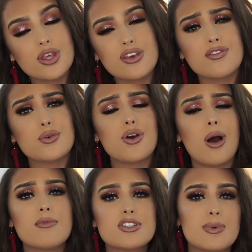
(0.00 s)
You can feel
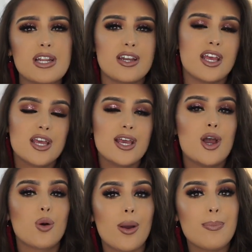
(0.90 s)
comfortable in it,
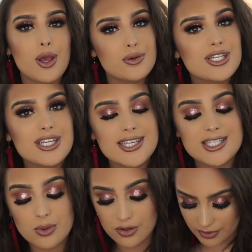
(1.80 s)
quite bloated.
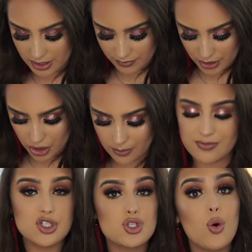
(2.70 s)
This will look really, really cute
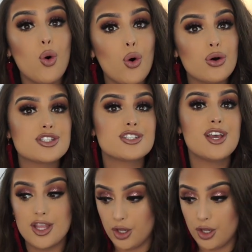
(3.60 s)
with shorts.